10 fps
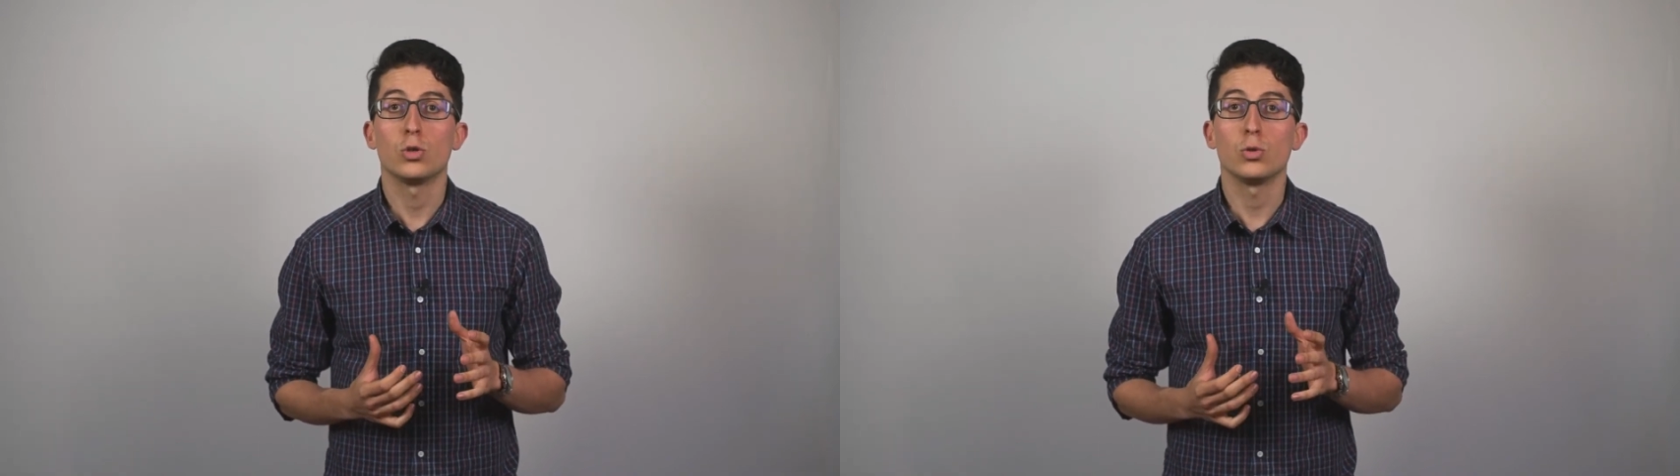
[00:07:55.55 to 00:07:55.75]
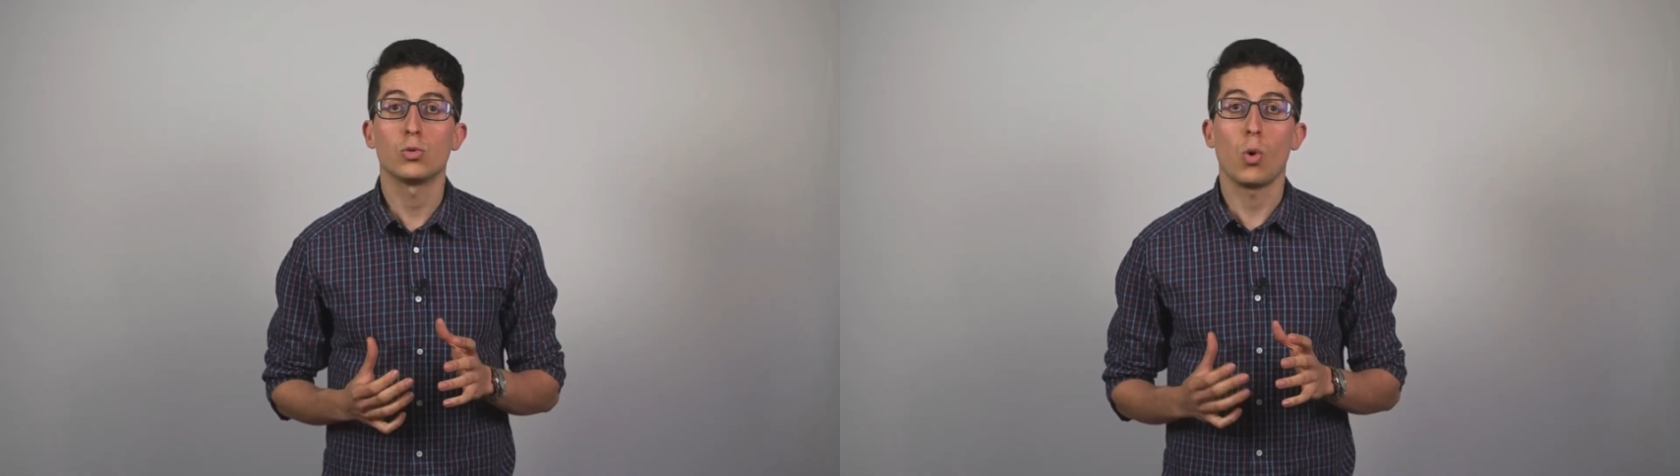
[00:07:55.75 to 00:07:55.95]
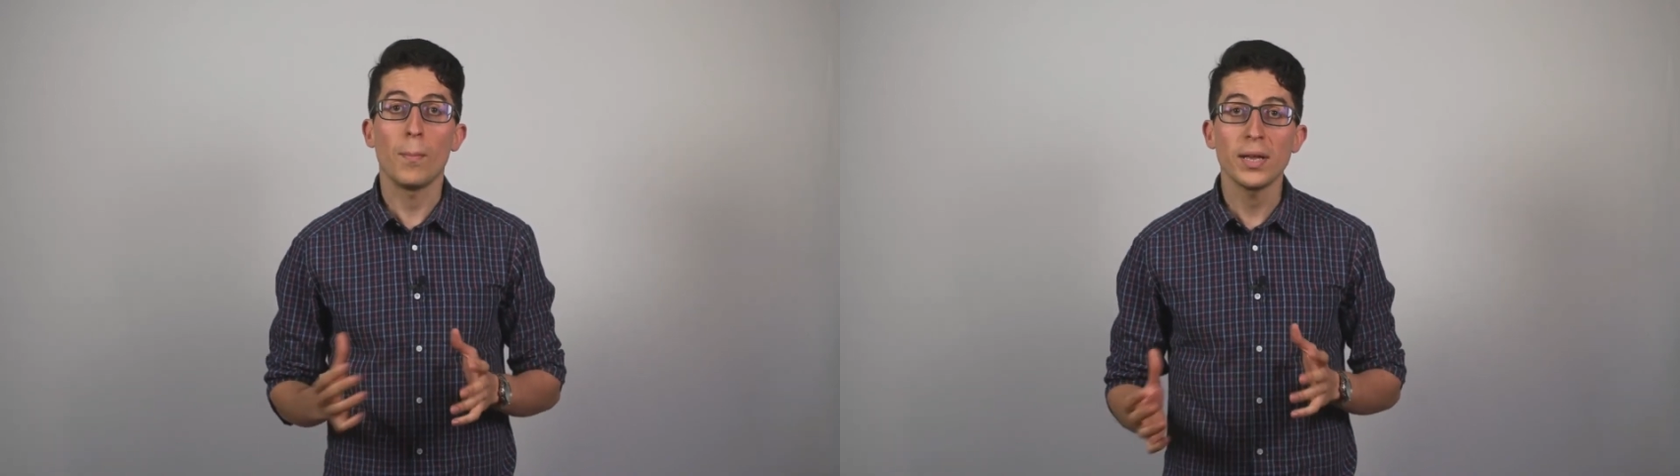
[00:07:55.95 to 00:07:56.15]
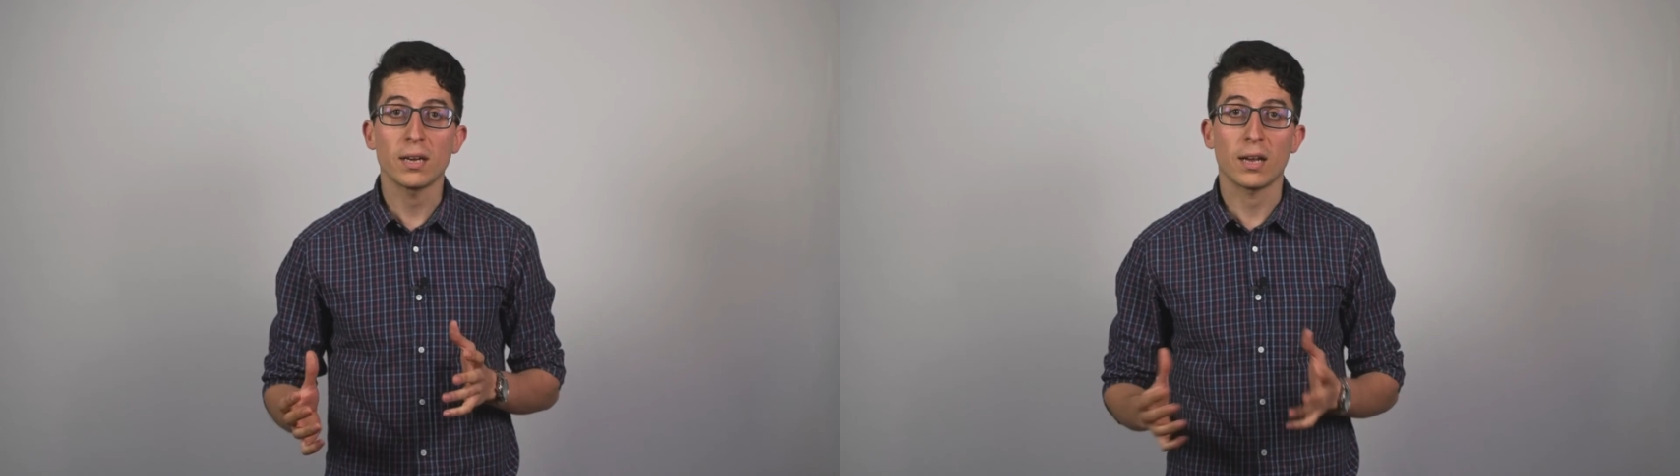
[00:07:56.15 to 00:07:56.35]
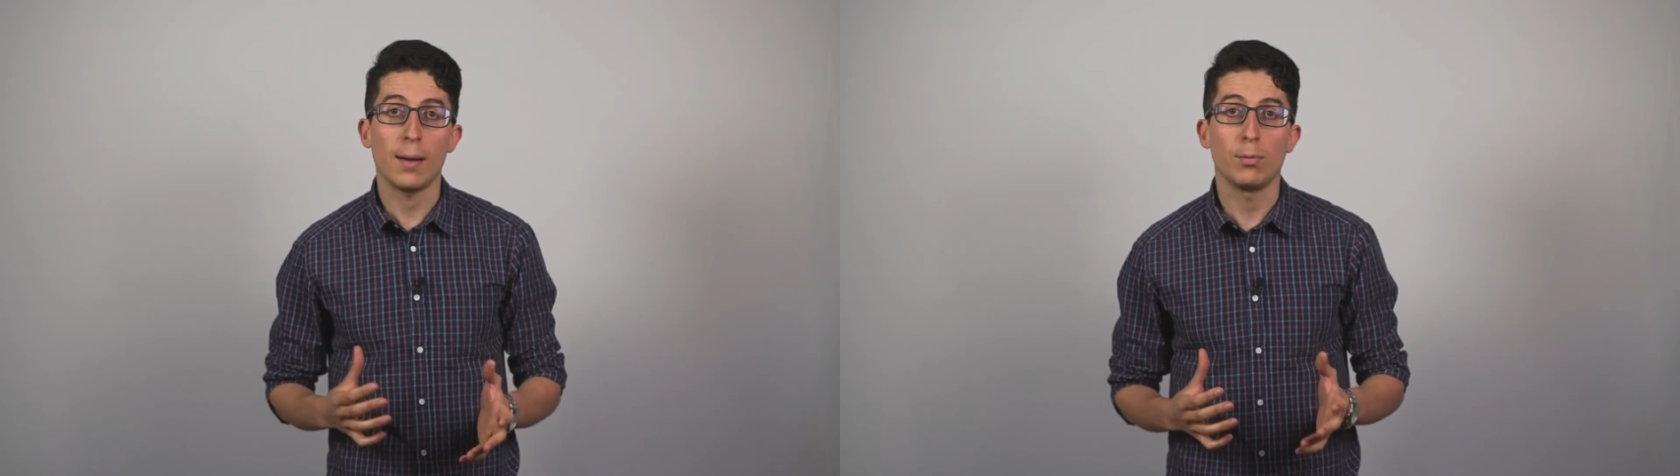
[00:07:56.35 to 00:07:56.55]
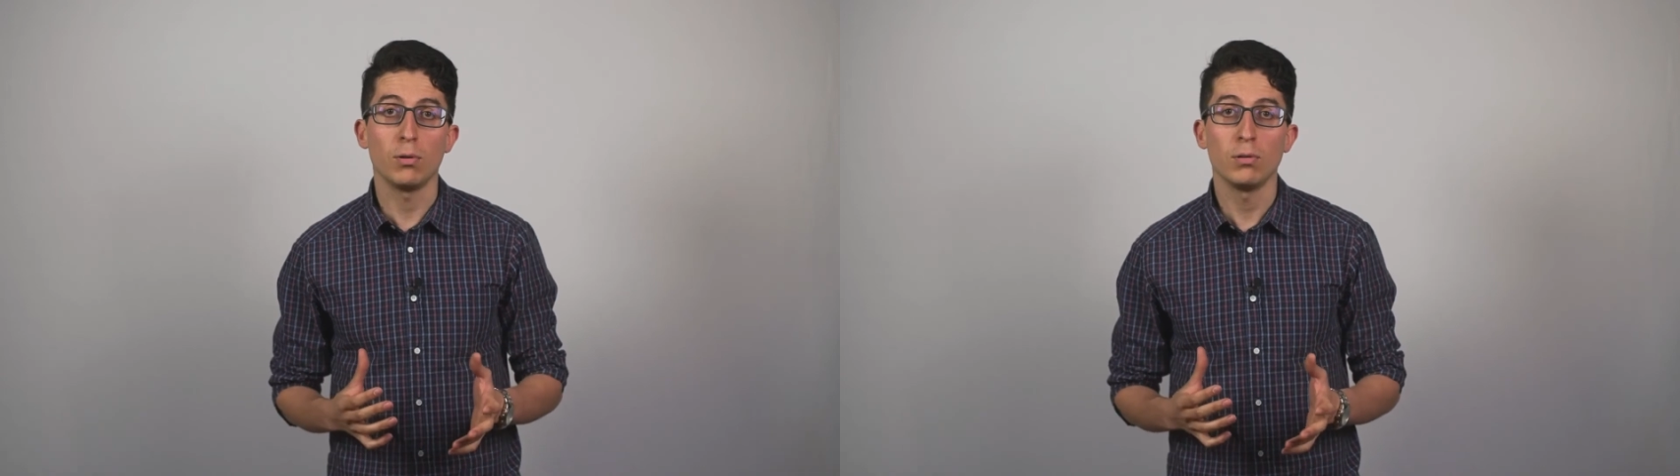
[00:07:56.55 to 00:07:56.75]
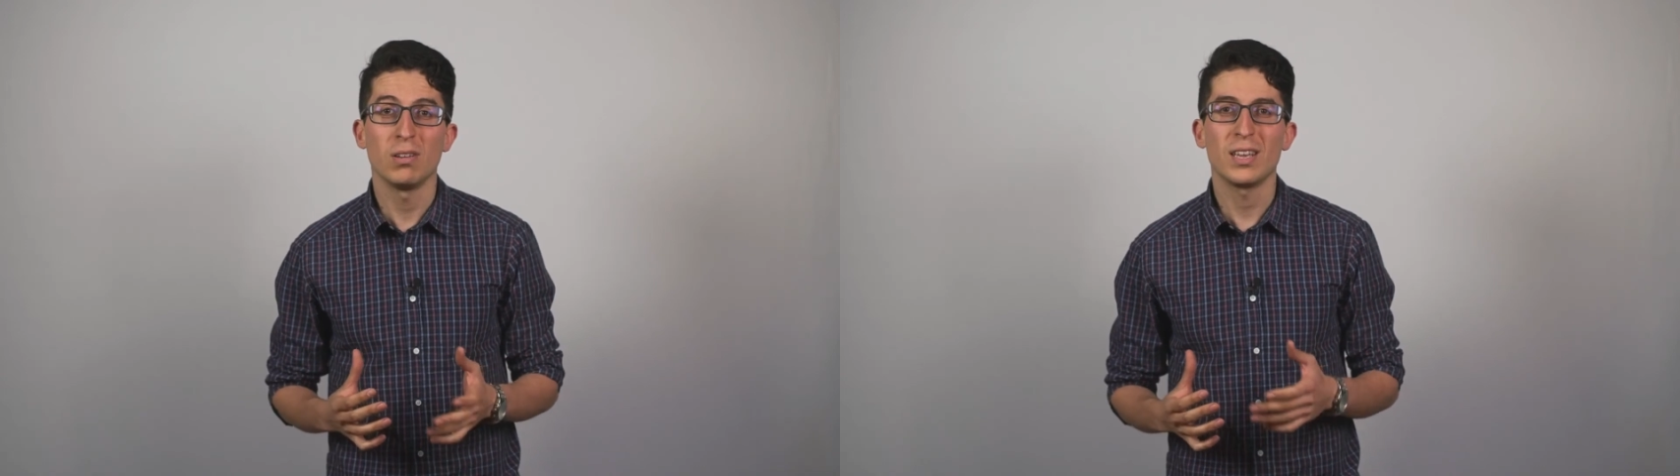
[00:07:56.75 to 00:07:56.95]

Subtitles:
choose to omit a couple